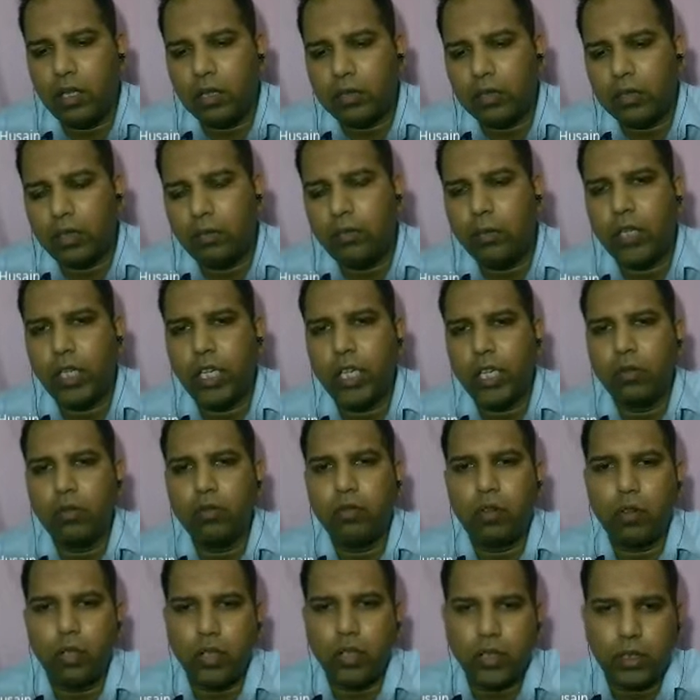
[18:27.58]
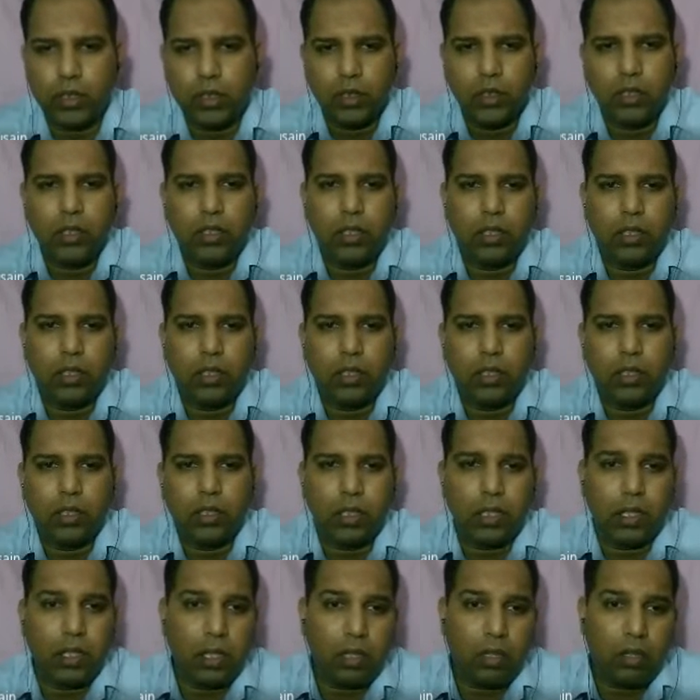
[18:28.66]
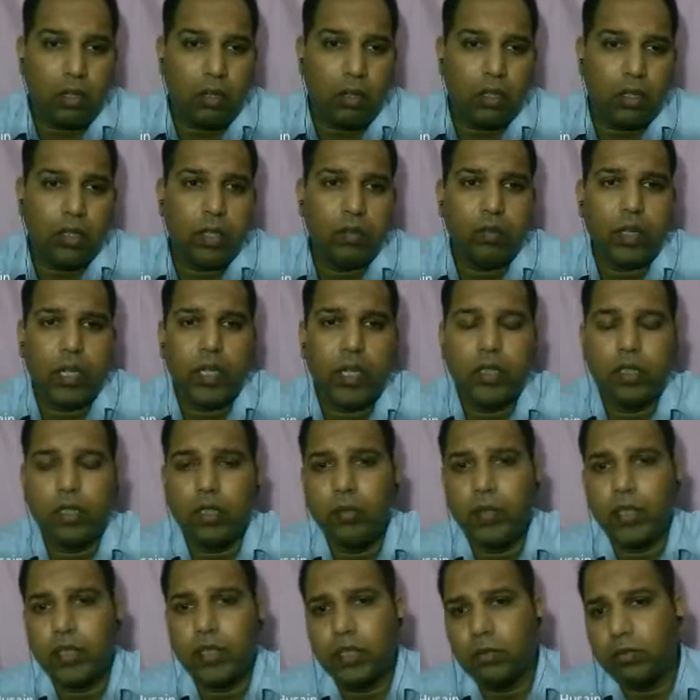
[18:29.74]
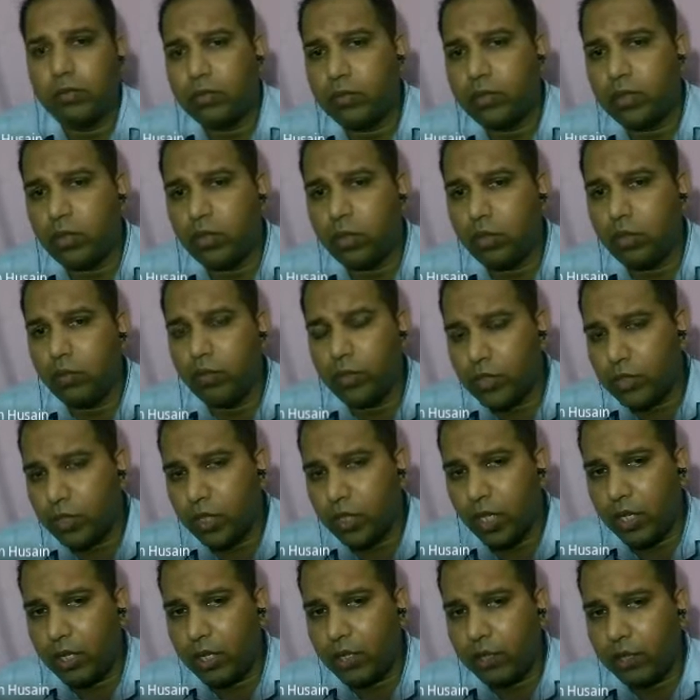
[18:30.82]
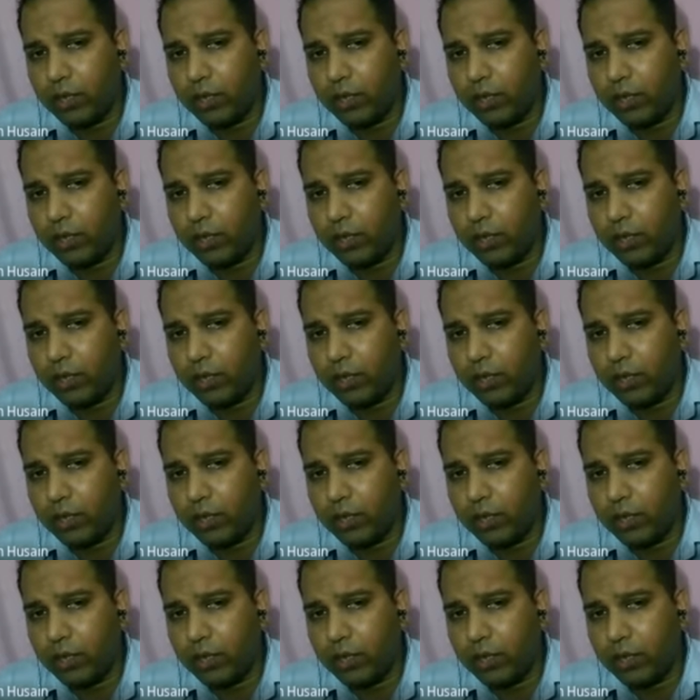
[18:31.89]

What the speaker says: sometimes falter or they might commit some sort of mistake.